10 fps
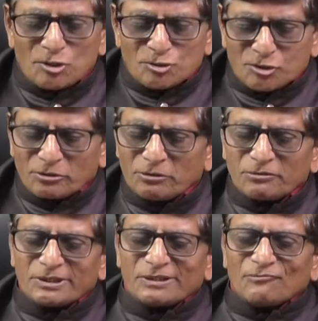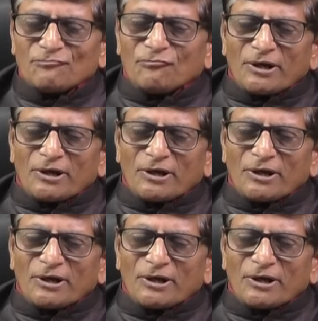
So